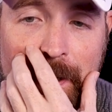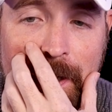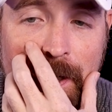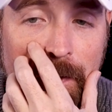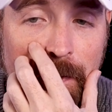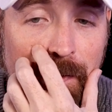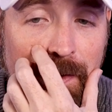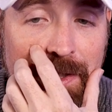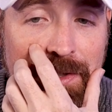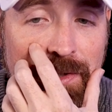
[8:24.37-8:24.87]

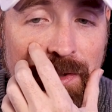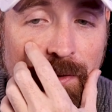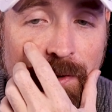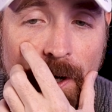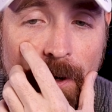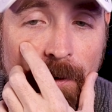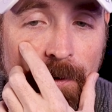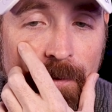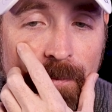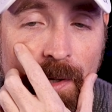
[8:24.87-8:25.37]
There is no
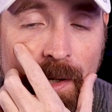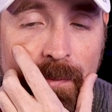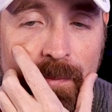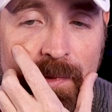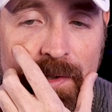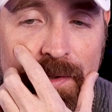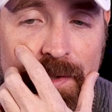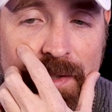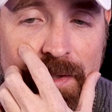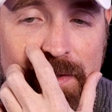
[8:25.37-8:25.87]
cardamom
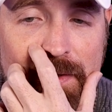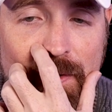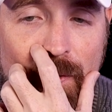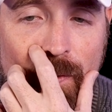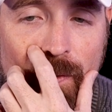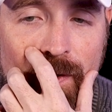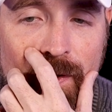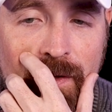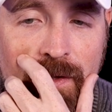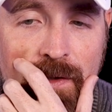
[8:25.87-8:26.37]
in this,
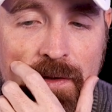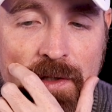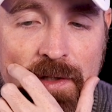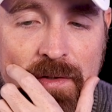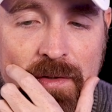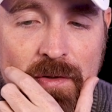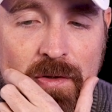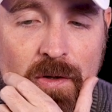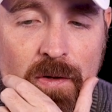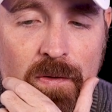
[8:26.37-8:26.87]
according to this
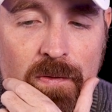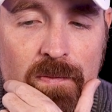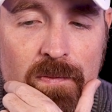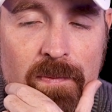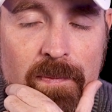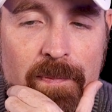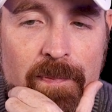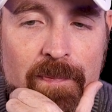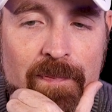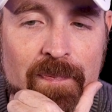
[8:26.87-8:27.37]
note,
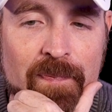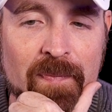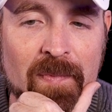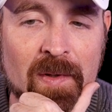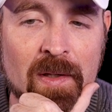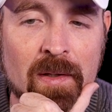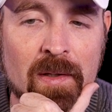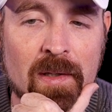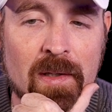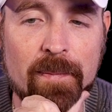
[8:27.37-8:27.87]

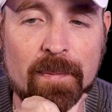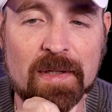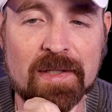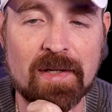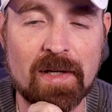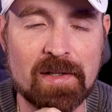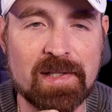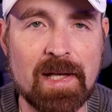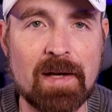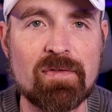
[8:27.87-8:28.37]
but it
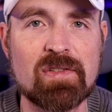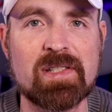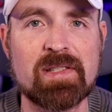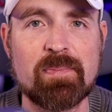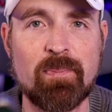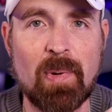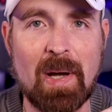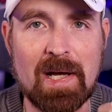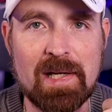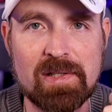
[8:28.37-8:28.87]
does have a
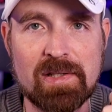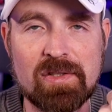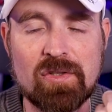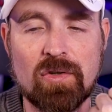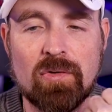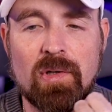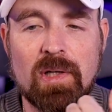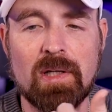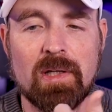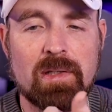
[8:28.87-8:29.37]
spice
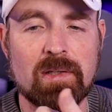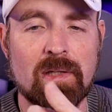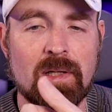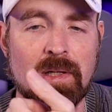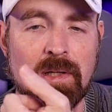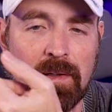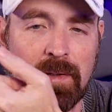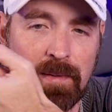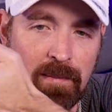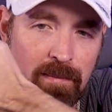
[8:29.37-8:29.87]
to it.
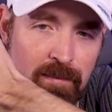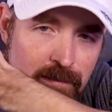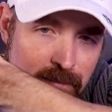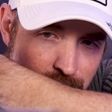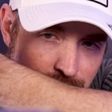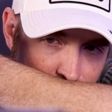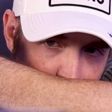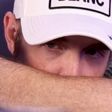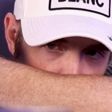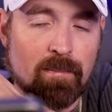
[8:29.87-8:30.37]

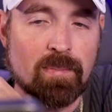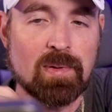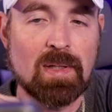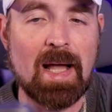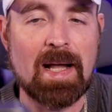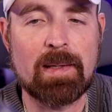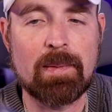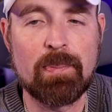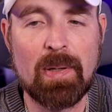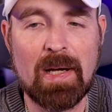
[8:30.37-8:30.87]

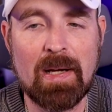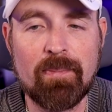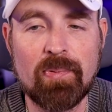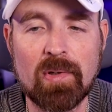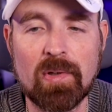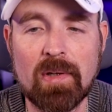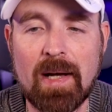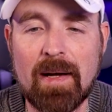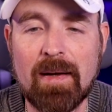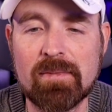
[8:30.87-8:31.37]
Black
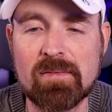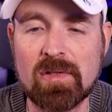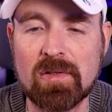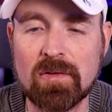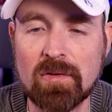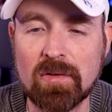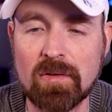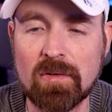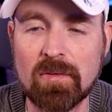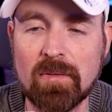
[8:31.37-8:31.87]
pepper,
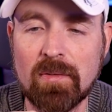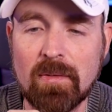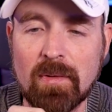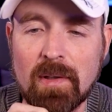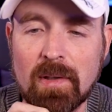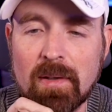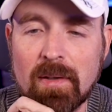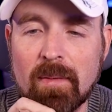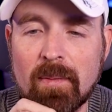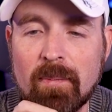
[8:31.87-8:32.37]
absolute.
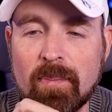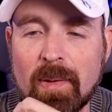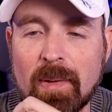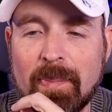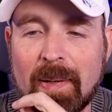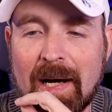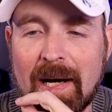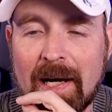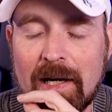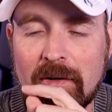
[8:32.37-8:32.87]

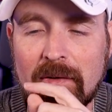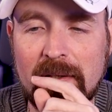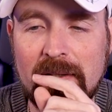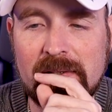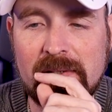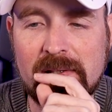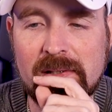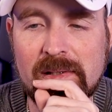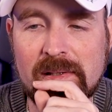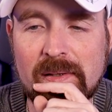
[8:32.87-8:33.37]

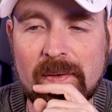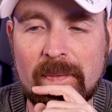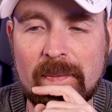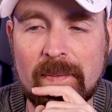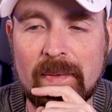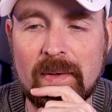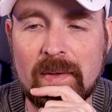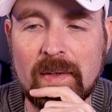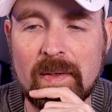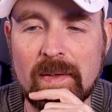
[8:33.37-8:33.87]
Papyrus.
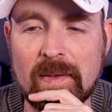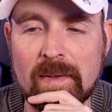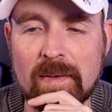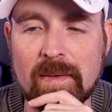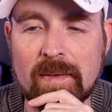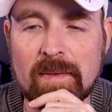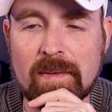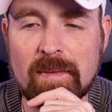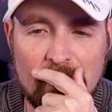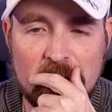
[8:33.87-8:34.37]

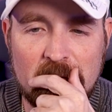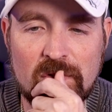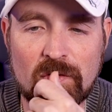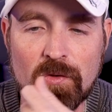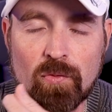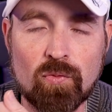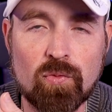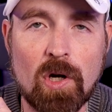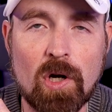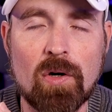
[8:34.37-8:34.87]
So the
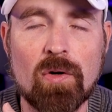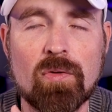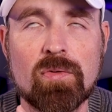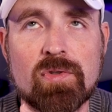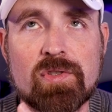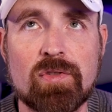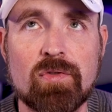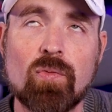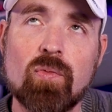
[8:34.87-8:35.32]
rose,